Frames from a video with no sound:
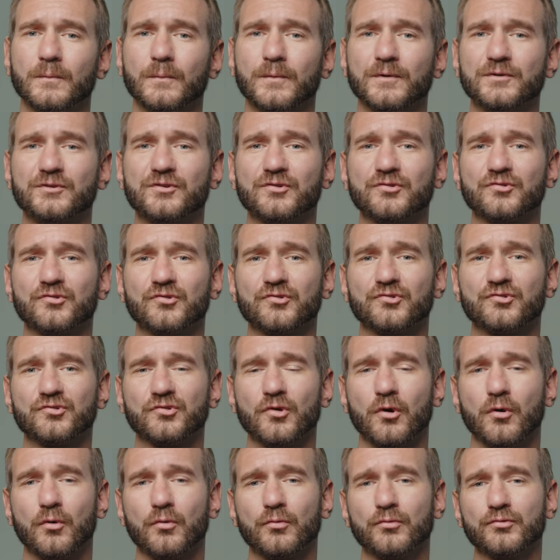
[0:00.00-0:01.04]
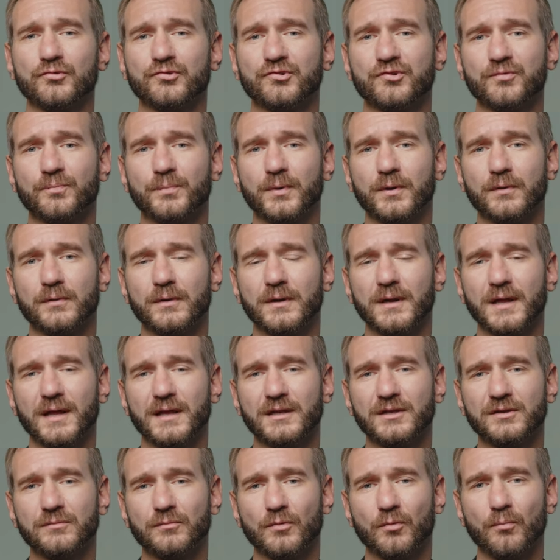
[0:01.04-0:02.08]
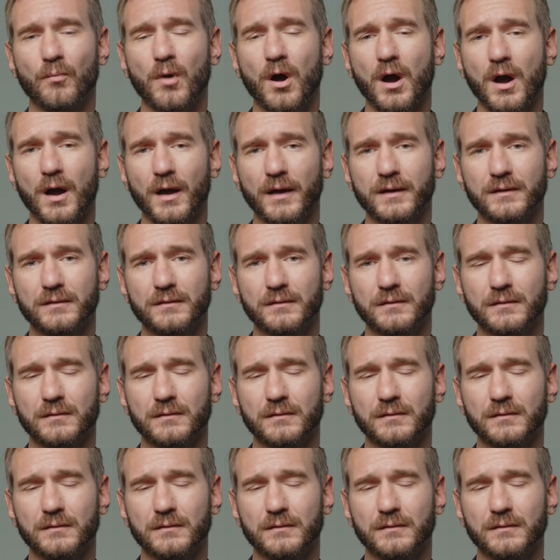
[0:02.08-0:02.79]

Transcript: which is your soul, spirit, and your mind.